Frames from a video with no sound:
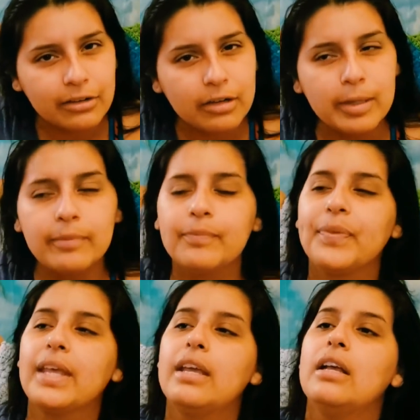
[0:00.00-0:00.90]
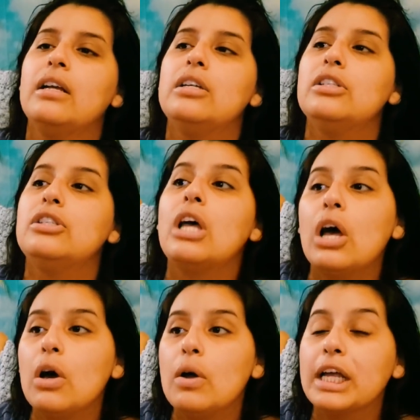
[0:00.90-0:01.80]
You know what I mean?
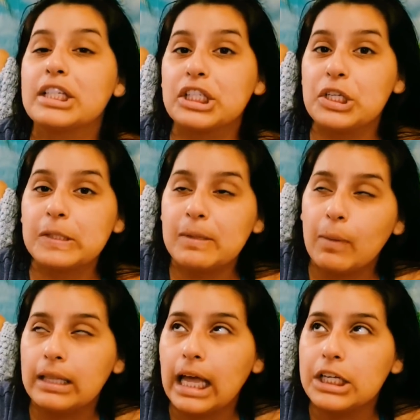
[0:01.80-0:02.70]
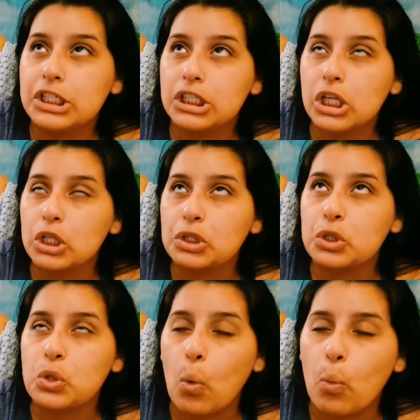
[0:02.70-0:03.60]
So excuse me while I just
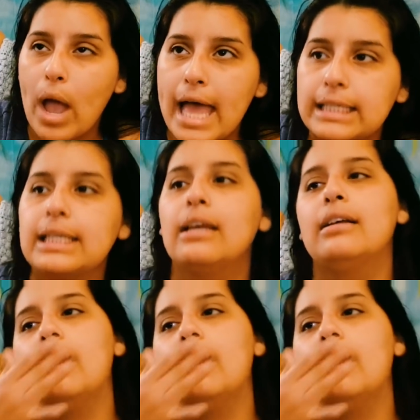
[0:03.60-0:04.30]
sweat.